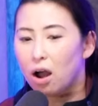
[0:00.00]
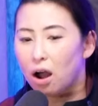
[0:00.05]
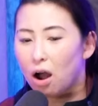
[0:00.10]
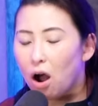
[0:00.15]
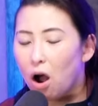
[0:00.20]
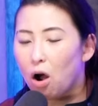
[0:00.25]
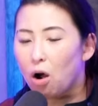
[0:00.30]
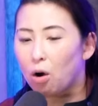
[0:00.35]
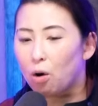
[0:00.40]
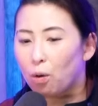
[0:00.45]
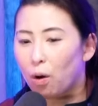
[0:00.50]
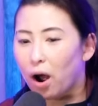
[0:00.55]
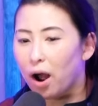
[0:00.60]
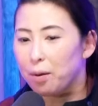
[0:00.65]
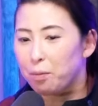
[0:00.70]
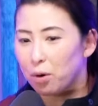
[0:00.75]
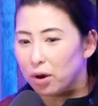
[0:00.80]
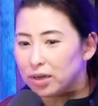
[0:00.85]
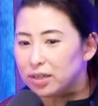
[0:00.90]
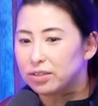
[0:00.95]
oh, I
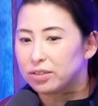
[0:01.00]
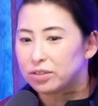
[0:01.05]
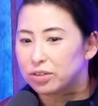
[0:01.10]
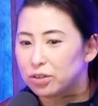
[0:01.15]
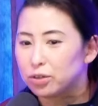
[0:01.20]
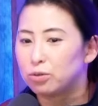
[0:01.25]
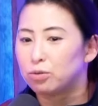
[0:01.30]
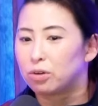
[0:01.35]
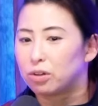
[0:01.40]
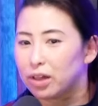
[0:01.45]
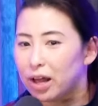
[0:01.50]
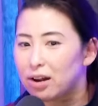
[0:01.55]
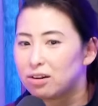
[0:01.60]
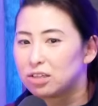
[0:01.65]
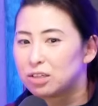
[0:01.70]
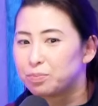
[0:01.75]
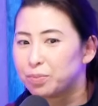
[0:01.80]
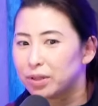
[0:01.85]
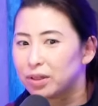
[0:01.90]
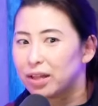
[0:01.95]
want to do
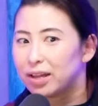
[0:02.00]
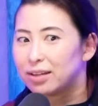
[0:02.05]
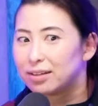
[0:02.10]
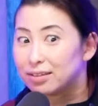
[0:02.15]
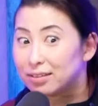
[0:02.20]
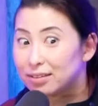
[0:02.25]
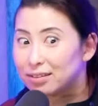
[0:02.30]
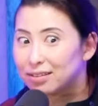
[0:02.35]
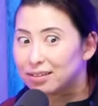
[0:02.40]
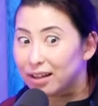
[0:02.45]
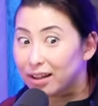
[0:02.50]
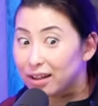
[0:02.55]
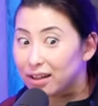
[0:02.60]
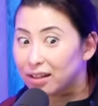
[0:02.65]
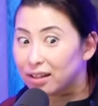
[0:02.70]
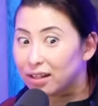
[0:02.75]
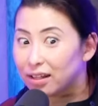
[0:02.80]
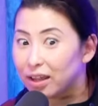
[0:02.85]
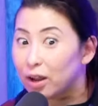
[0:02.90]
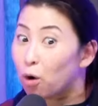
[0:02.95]
GLaDOS, but like
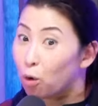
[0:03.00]
slightly